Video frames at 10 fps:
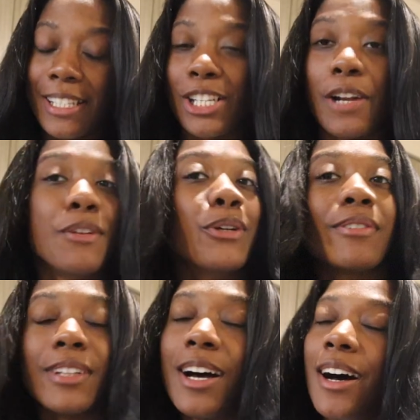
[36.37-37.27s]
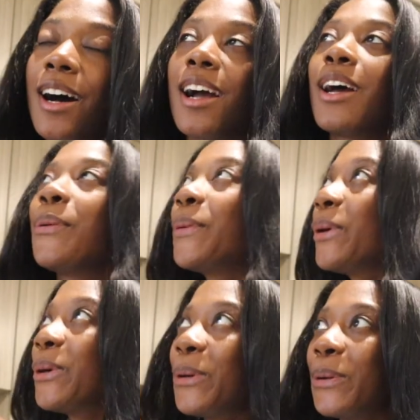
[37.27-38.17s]
start of a new vlog. Woo!
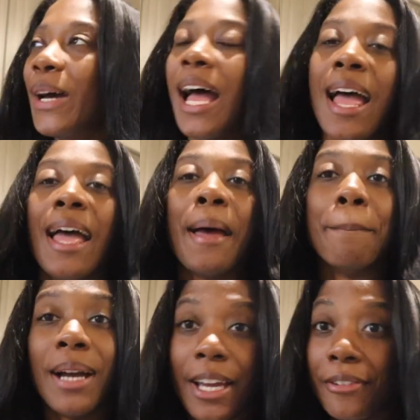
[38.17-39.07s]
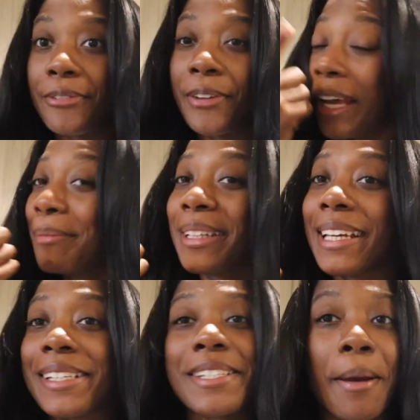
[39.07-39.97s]
My
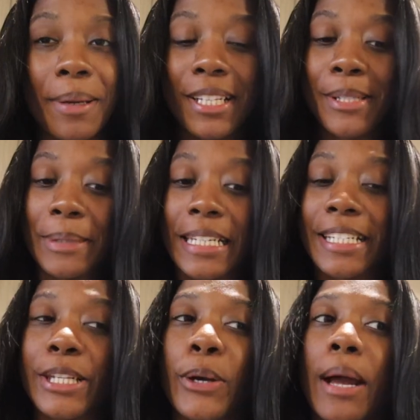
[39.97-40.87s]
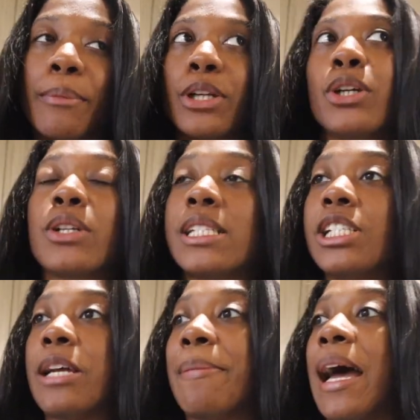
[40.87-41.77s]
family is coming this week, so I'm gonna go to
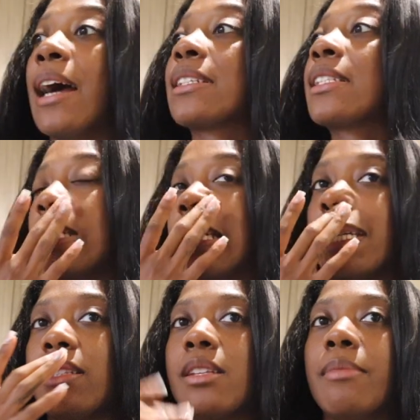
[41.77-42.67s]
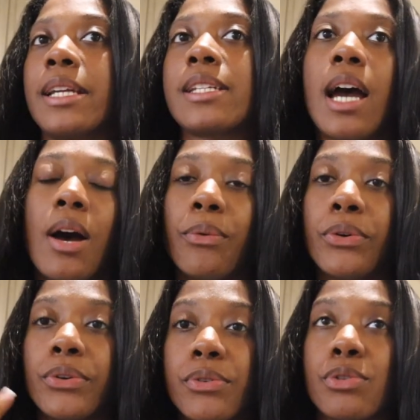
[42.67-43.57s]
TJ Maxx to get some like
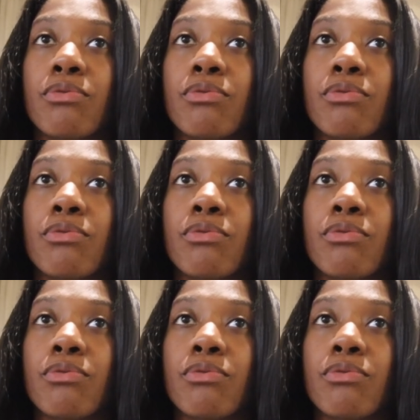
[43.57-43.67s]
towels,